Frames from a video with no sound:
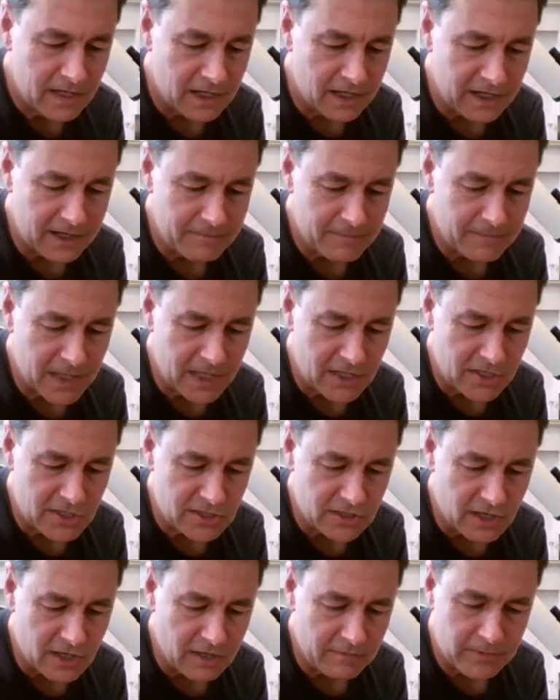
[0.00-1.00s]
um, that
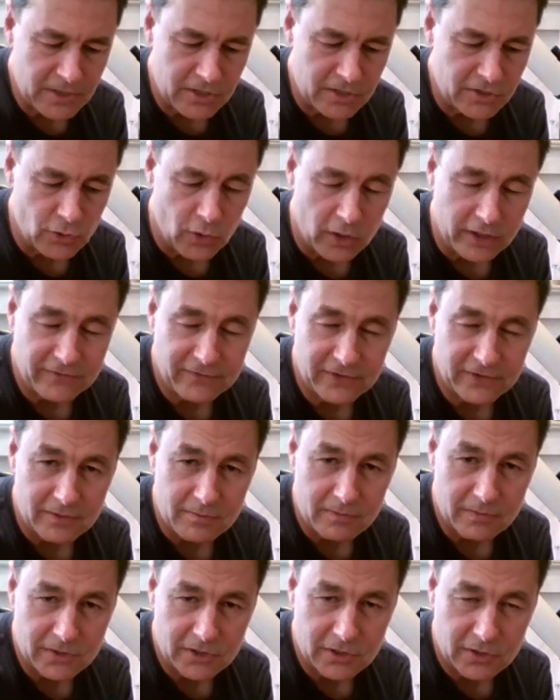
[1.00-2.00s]
is um, near
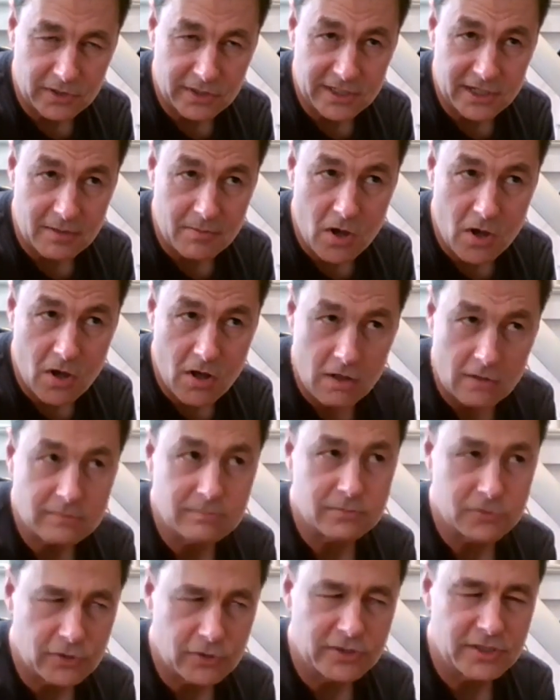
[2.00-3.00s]
Yorkville Yorkdale Mall,
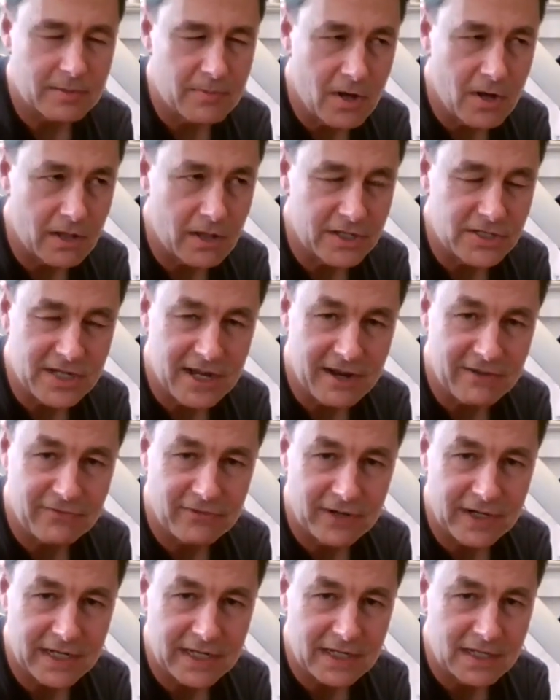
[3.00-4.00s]
Yorkdale Mall on
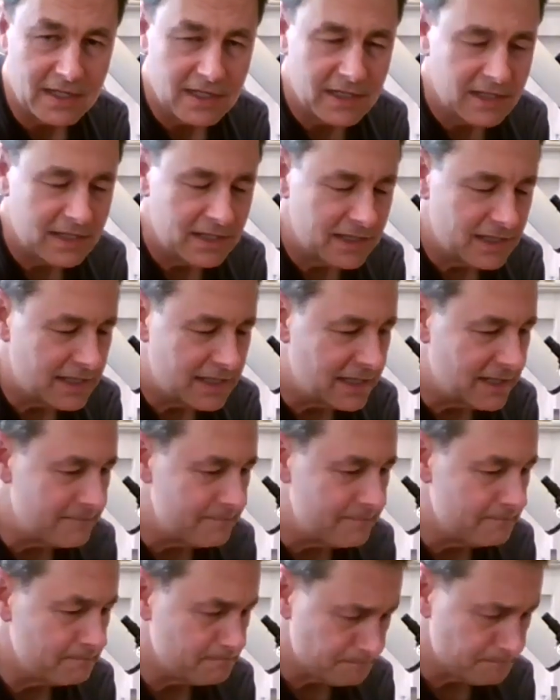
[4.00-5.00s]
Dufferin.
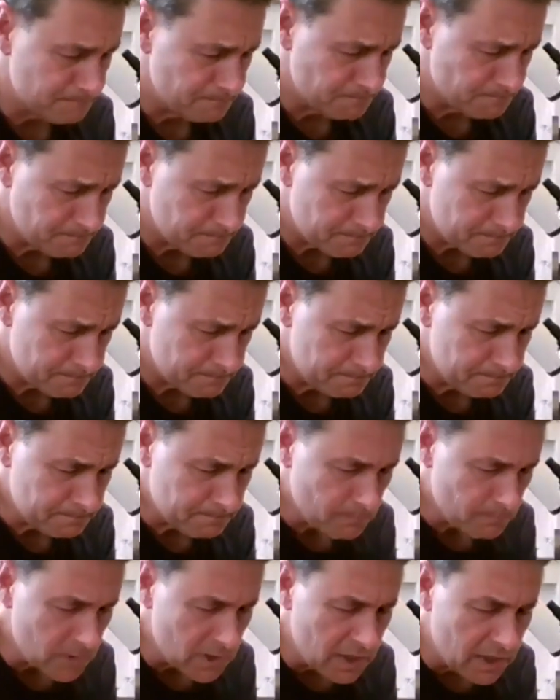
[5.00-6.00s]
Um,
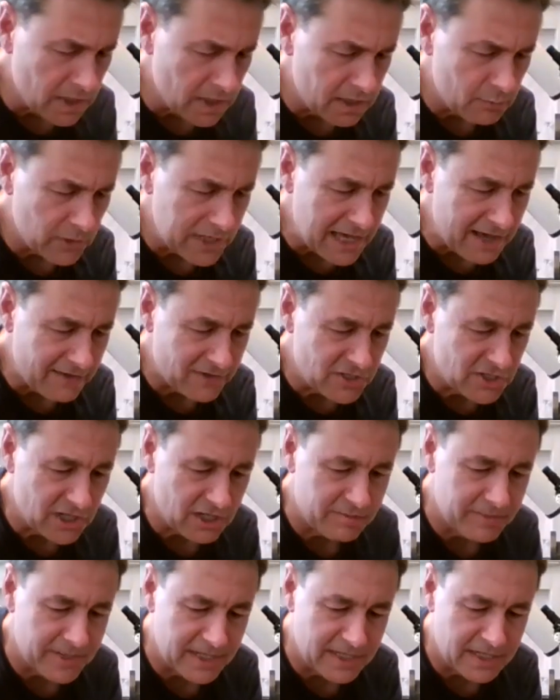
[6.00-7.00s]
uh, we have a
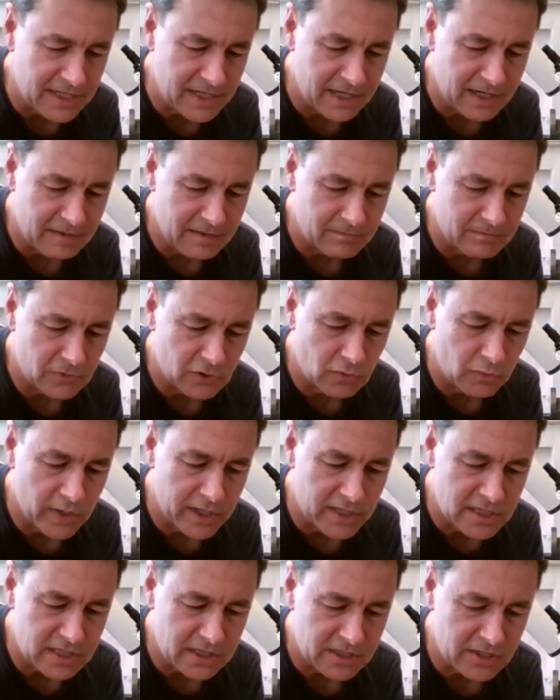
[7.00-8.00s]
gentleman um, who
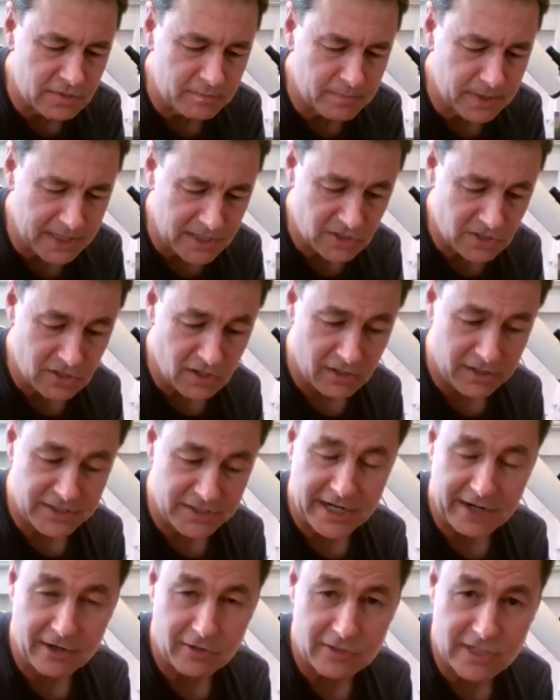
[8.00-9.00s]
runs a place called
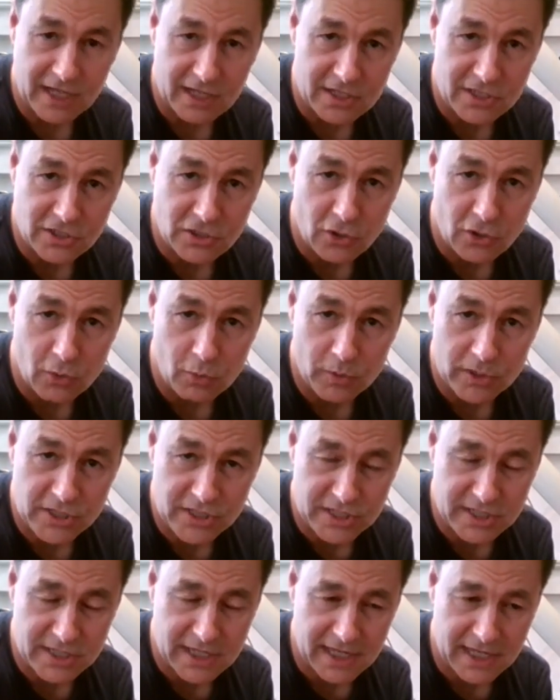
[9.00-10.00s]
Ontario Telescope, which
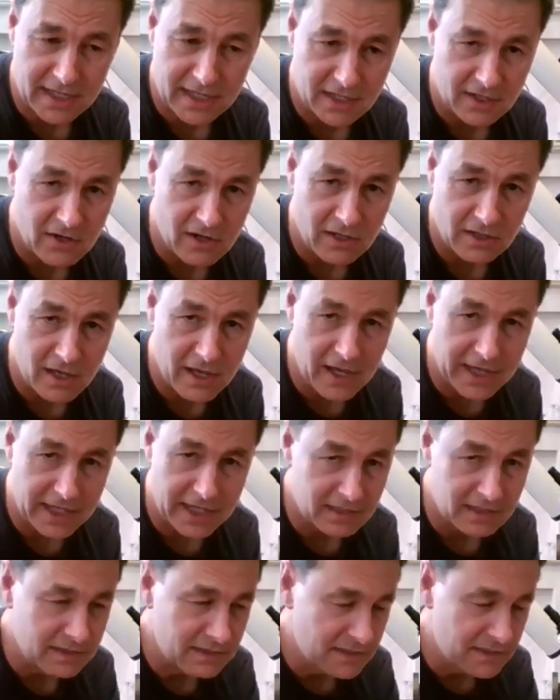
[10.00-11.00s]
is a an online.
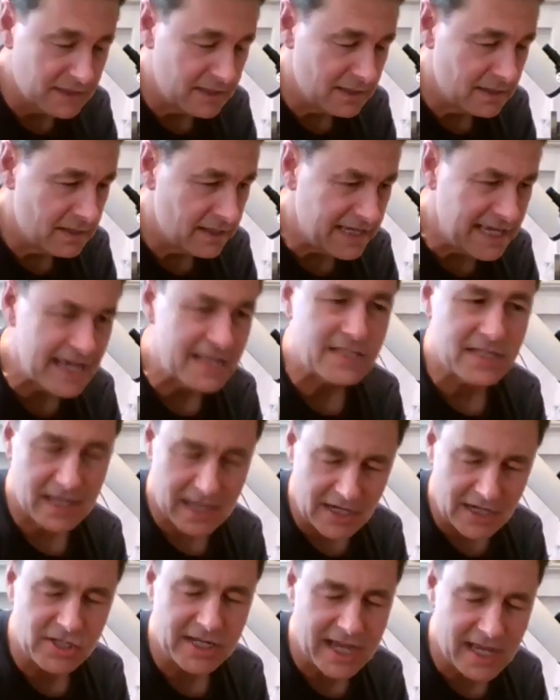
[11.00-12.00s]
He has a,
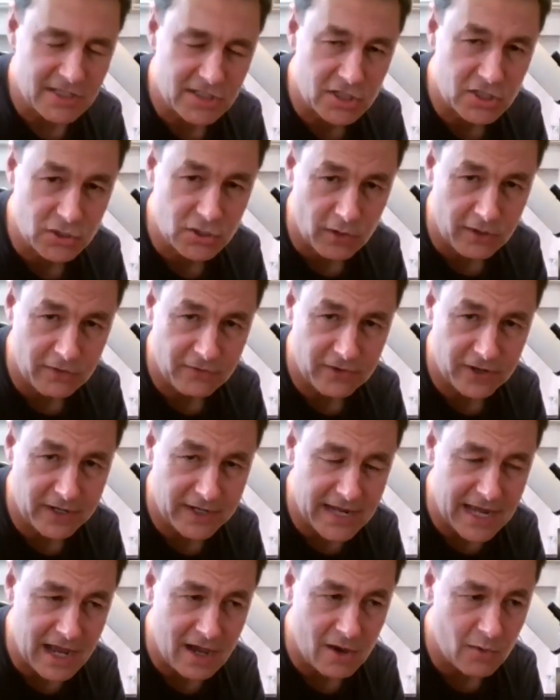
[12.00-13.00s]
actually has a storefront
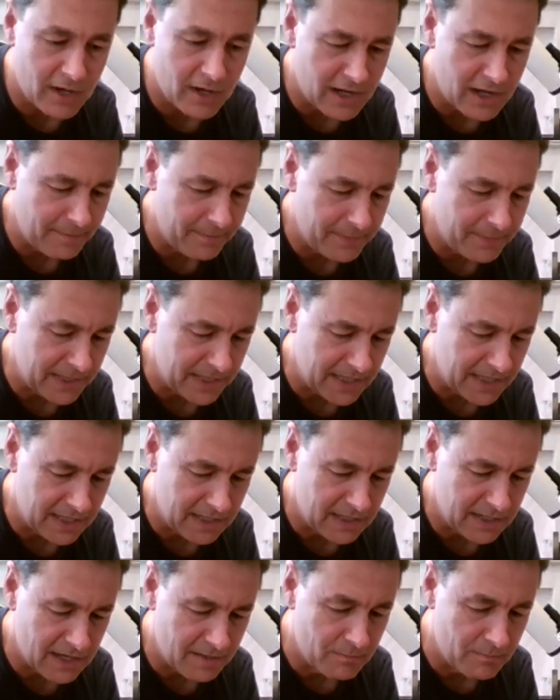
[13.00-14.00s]
now up
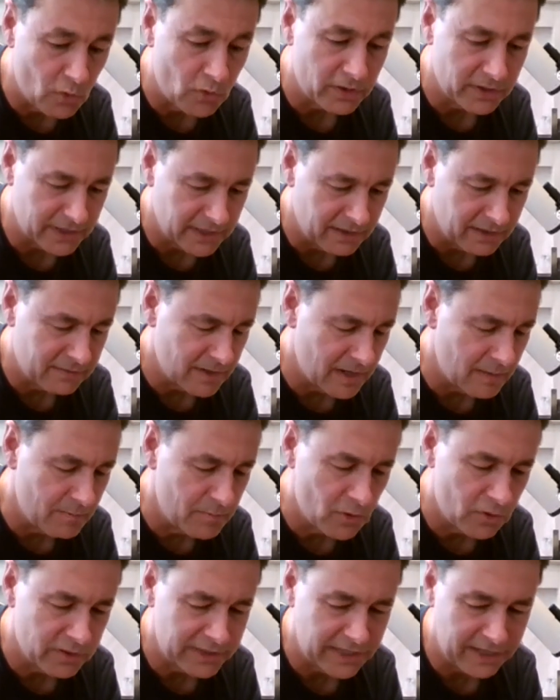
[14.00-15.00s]
in uh, Bolton, a uh,
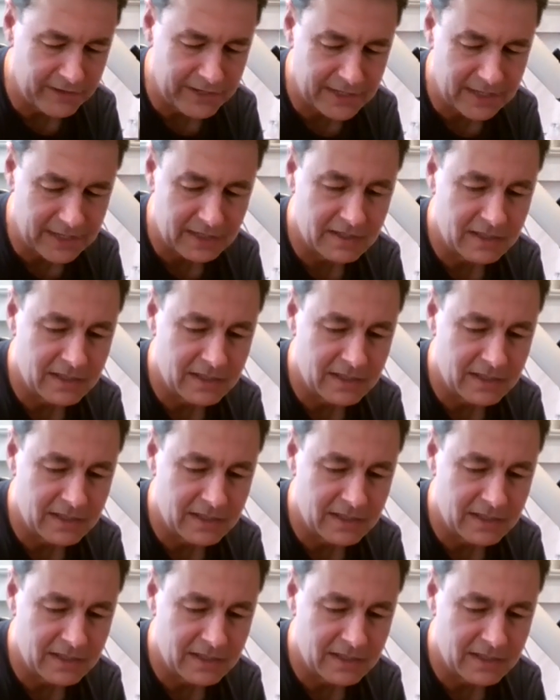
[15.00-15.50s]
Bolton area.